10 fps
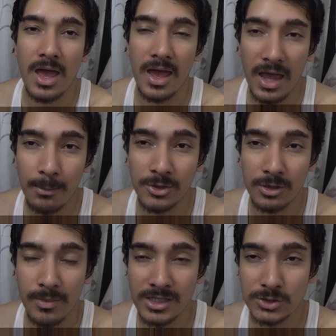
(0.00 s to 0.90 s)
have
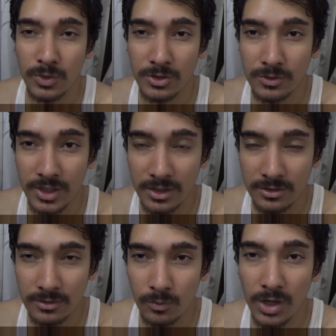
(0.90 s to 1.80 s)
determines what you get,
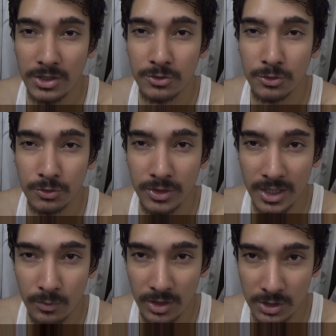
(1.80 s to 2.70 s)
what you do to
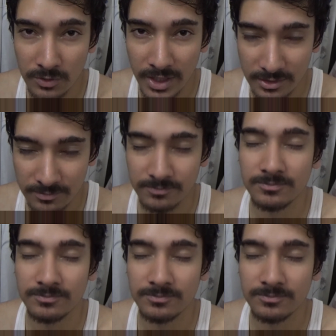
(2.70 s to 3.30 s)
get what you get.